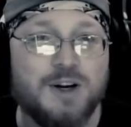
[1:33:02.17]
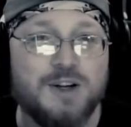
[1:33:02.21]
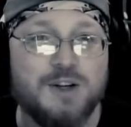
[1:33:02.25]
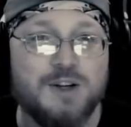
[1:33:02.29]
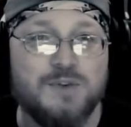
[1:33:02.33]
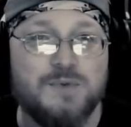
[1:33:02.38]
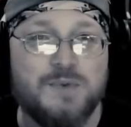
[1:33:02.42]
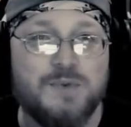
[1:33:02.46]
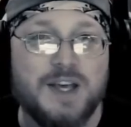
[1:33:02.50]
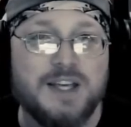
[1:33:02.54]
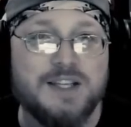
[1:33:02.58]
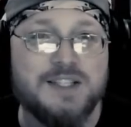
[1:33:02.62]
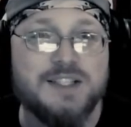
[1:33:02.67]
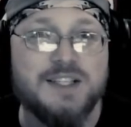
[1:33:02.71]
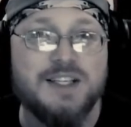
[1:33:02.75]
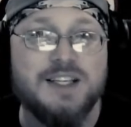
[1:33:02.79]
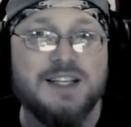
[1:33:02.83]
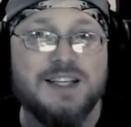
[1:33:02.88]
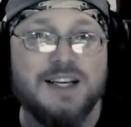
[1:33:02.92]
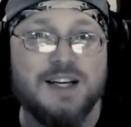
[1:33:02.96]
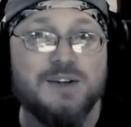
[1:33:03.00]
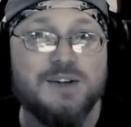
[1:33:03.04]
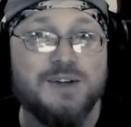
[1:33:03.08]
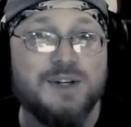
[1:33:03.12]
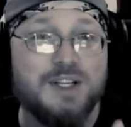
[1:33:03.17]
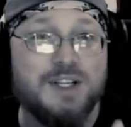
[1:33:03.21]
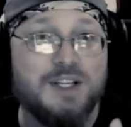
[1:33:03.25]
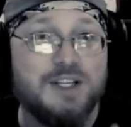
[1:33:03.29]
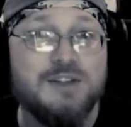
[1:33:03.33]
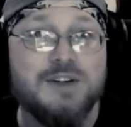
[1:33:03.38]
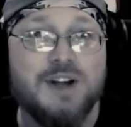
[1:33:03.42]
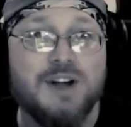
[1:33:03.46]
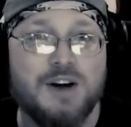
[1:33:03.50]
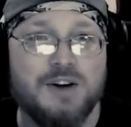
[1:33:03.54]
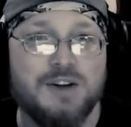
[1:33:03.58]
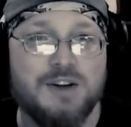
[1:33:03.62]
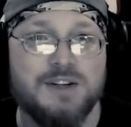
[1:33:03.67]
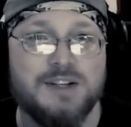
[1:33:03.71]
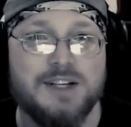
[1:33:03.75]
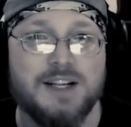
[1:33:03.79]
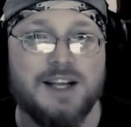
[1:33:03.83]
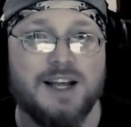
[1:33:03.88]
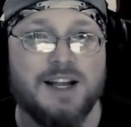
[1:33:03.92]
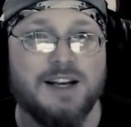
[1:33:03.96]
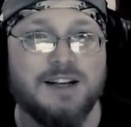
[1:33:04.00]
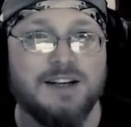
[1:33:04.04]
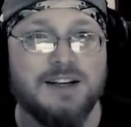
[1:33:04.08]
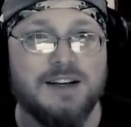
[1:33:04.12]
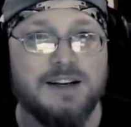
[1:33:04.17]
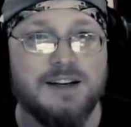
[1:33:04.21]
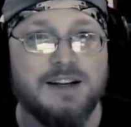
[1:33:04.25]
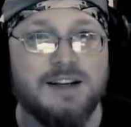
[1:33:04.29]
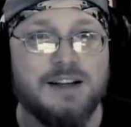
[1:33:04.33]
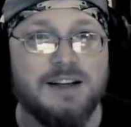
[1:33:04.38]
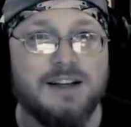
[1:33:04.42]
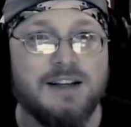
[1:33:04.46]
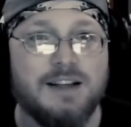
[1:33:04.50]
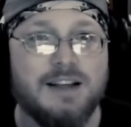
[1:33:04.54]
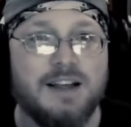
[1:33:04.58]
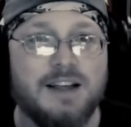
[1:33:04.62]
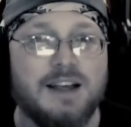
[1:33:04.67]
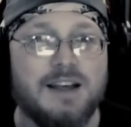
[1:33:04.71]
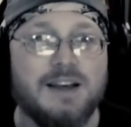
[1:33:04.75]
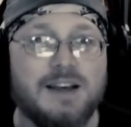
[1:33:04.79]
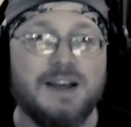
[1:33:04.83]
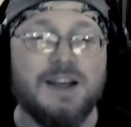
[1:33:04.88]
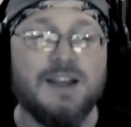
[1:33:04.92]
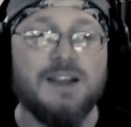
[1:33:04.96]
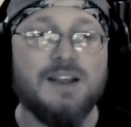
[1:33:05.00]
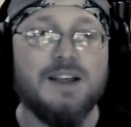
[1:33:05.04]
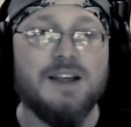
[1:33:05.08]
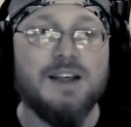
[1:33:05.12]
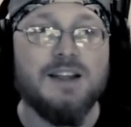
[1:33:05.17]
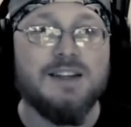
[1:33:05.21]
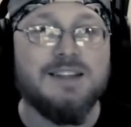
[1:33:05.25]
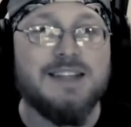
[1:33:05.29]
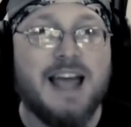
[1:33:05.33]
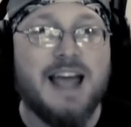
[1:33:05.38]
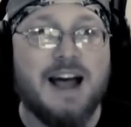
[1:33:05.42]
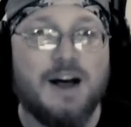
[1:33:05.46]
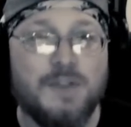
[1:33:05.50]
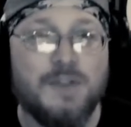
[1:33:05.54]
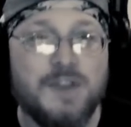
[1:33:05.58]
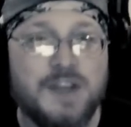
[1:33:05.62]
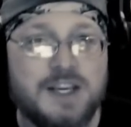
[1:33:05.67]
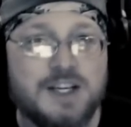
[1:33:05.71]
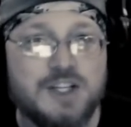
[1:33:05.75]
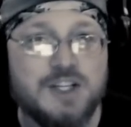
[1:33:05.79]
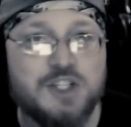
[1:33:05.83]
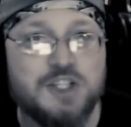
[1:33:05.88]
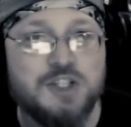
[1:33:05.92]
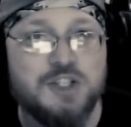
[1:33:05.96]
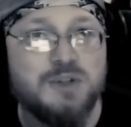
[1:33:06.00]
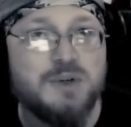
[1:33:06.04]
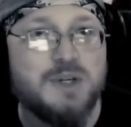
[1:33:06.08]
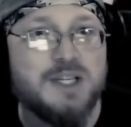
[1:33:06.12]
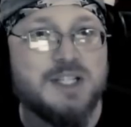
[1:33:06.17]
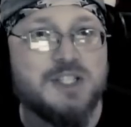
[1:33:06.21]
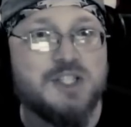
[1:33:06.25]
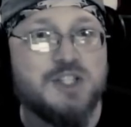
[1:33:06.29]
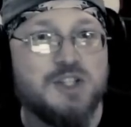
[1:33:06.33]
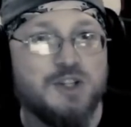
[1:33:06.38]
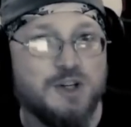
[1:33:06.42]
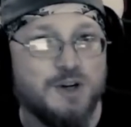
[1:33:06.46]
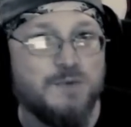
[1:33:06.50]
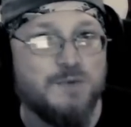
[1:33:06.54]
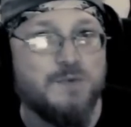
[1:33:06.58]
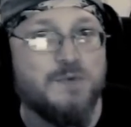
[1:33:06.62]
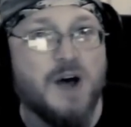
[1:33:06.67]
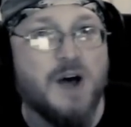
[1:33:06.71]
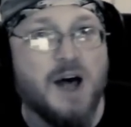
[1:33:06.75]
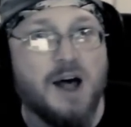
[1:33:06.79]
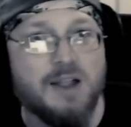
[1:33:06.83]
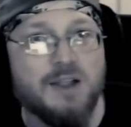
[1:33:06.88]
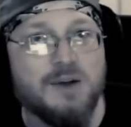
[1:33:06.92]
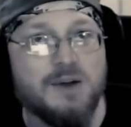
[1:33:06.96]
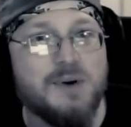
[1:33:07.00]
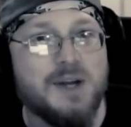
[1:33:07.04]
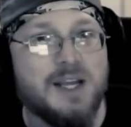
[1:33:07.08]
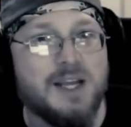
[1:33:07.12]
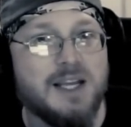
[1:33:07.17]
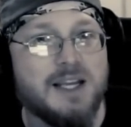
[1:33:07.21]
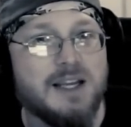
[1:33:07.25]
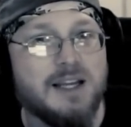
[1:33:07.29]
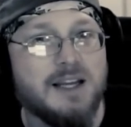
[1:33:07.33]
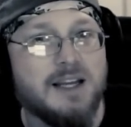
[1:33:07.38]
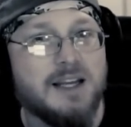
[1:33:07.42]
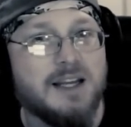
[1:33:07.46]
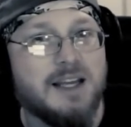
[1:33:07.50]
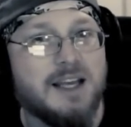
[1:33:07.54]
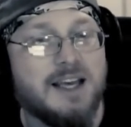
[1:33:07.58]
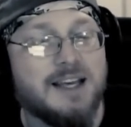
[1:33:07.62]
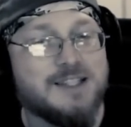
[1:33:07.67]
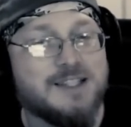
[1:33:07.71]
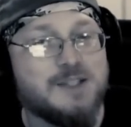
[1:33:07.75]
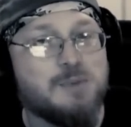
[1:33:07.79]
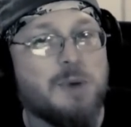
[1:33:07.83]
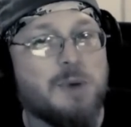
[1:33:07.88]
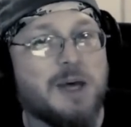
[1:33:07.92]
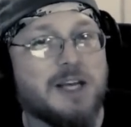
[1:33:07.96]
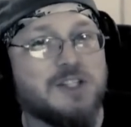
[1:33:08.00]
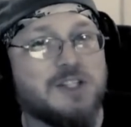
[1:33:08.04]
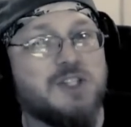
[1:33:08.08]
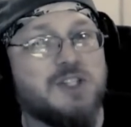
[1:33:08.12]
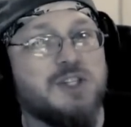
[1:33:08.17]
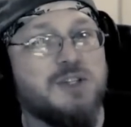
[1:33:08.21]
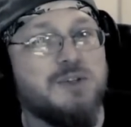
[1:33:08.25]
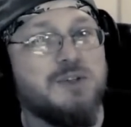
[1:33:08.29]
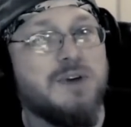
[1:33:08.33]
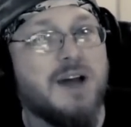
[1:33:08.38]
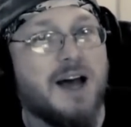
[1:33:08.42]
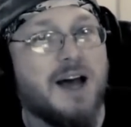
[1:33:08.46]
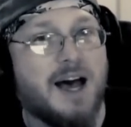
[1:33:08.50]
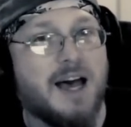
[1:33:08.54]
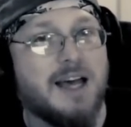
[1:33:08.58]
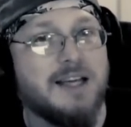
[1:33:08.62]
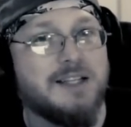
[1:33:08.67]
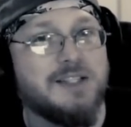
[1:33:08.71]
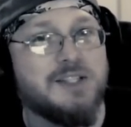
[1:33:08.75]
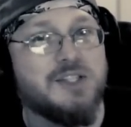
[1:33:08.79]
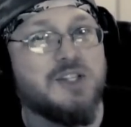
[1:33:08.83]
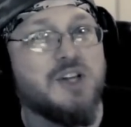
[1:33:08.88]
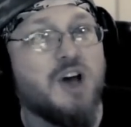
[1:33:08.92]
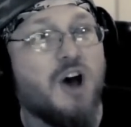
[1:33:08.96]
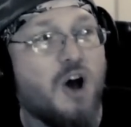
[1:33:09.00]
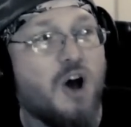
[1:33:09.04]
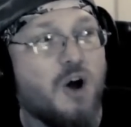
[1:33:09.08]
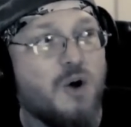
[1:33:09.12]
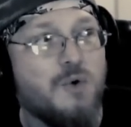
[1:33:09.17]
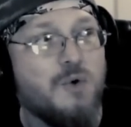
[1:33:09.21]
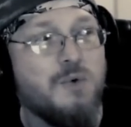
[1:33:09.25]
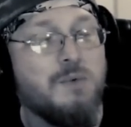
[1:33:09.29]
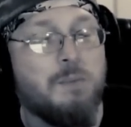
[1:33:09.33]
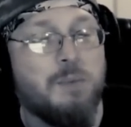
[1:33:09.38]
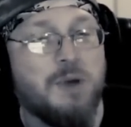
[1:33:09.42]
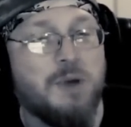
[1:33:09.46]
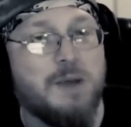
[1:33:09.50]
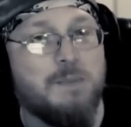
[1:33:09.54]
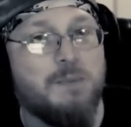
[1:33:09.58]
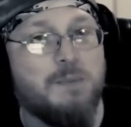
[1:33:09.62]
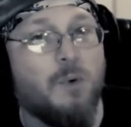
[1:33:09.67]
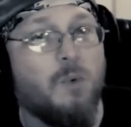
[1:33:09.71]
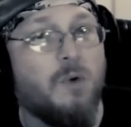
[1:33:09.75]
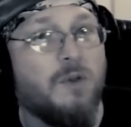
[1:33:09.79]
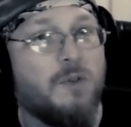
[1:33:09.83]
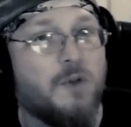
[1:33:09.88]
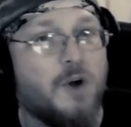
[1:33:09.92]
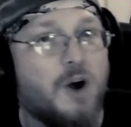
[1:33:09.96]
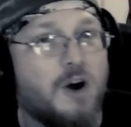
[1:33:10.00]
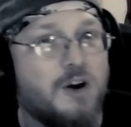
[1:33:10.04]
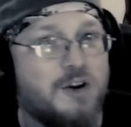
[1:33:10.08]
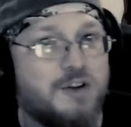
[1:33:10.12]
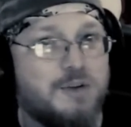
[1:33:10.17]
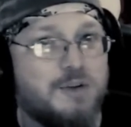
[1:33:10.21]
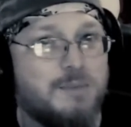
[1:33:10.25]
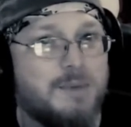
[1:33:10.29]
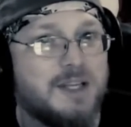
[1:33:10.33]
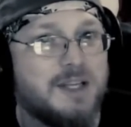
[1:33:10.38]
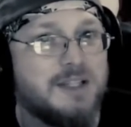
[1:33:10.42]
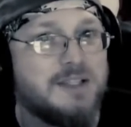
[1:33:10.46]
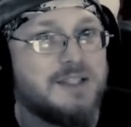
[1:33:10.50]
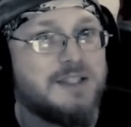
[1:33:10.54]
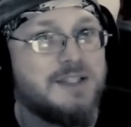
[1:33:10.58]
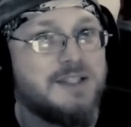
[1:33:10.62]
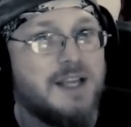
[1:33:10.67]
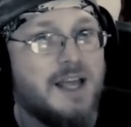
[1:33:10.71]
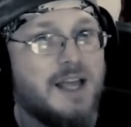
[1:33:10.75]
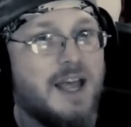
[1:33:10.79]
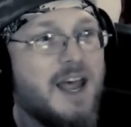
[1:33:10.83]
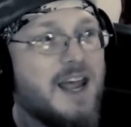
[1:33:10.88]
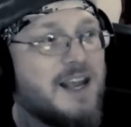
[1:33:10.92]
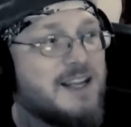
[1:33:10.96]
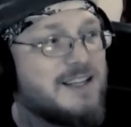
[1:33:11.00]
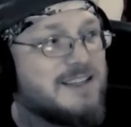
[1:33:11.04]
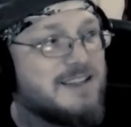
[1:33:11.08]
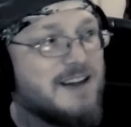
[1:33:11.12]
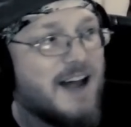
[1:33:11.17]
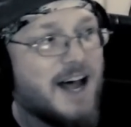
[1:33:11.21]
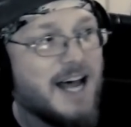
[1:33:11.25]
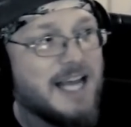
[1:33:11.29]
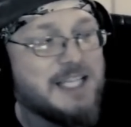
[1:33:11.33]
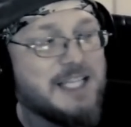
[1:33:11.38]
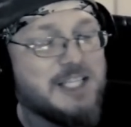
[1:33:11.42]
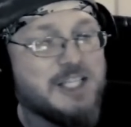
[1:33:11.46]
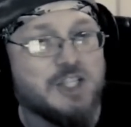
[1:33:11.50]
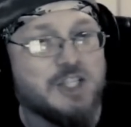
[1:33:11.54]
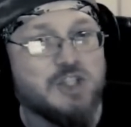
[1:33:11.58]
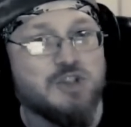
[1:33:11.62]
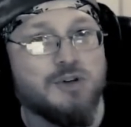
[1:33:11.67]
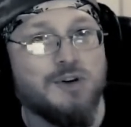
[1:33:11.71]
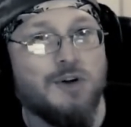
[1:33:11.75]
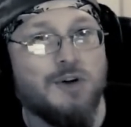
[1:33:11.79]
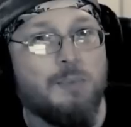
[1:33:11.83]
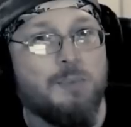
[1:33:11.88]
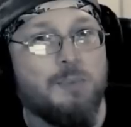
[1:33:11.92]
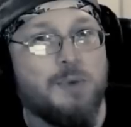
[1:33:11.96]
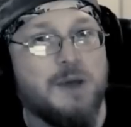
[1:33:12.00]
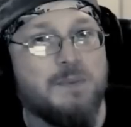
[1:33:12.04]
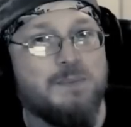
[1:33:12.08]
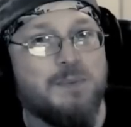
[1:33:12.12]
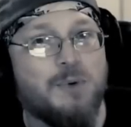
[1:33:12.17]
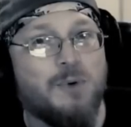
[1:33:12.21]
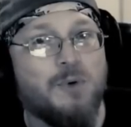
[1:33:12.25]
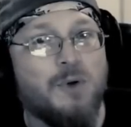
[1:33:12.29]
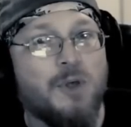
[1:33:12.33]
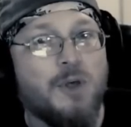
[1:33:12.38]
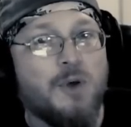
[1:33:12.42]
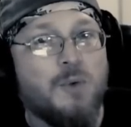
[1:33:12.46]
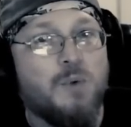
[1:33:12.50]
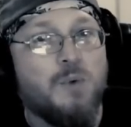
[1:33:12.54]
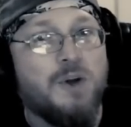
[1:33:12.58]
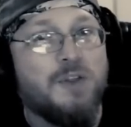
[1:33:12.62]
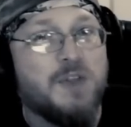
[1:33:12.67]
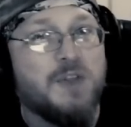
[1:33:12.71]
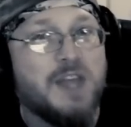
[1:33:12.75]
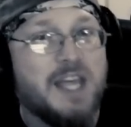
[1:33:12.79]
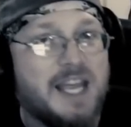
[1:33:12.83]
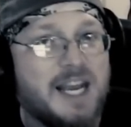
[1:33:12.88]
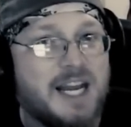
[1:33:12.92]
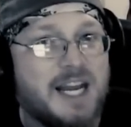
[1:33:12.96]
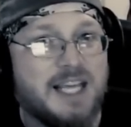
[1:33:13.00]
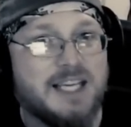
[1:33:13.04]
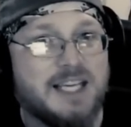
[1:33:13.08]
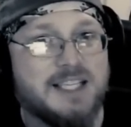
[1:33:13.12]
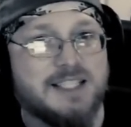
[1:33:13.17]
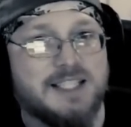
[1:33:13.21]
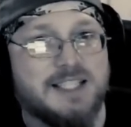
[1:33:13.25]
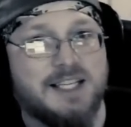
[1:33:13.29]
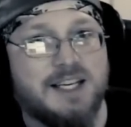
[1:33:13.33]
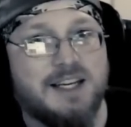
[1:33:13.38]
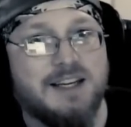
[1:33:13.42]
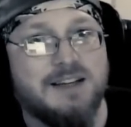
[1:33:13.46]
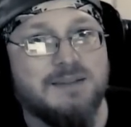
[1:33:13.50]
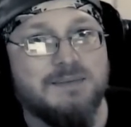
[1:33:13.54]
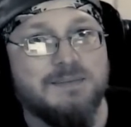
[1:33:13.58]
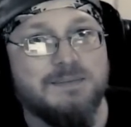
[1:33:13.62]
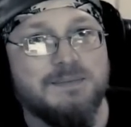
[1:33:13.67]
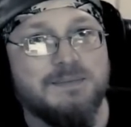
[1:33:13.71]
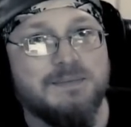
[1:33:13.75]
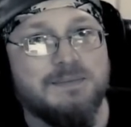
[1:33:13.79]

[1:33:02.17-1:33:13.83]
on your face and giggled, and you know you did. Now, the issue is your following expects you guys to own people with arguments, not to troll people with idiocy.